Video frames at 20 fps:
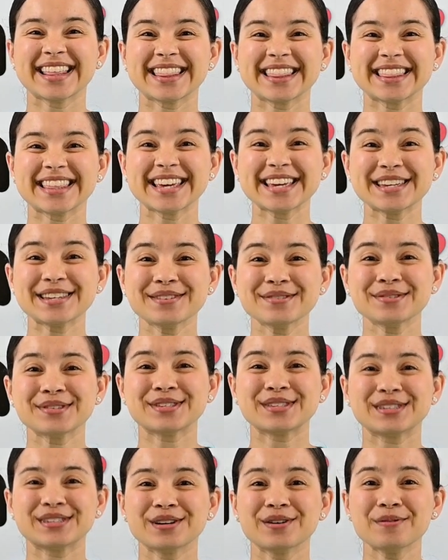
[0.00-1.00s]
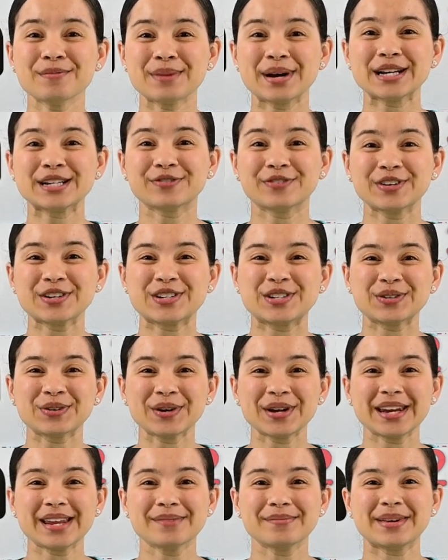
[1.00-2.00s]
Thank you so much for
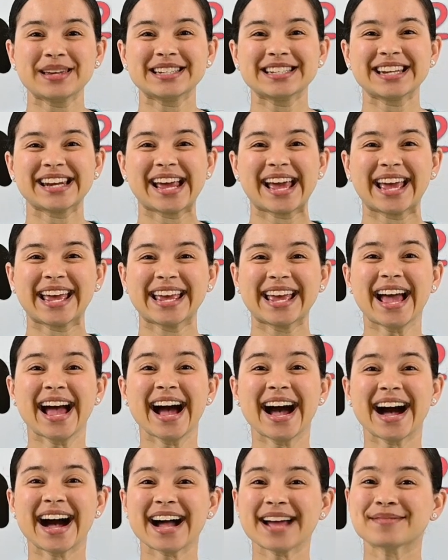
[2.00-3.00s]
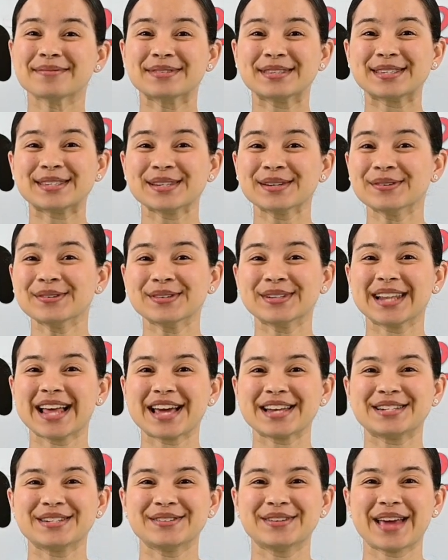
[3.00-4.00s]
joining me today. I'm so
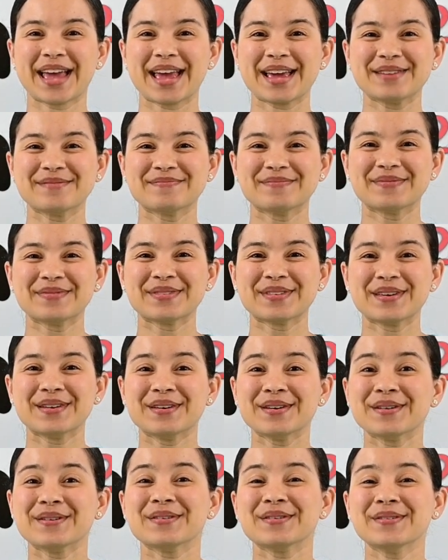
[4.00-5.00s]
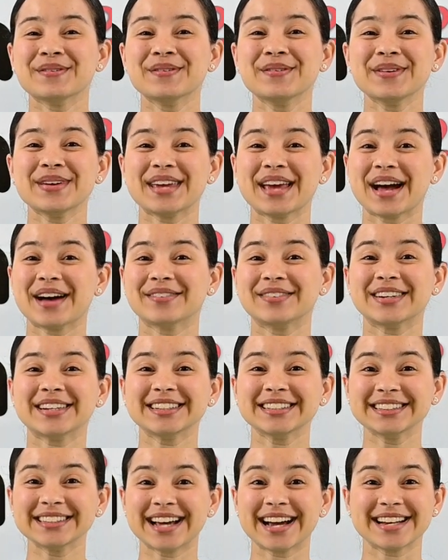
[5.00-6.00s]
glad you came. We have
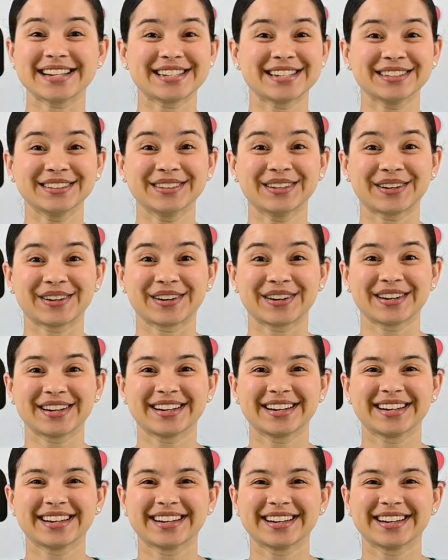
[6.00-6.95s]
a lot to learn.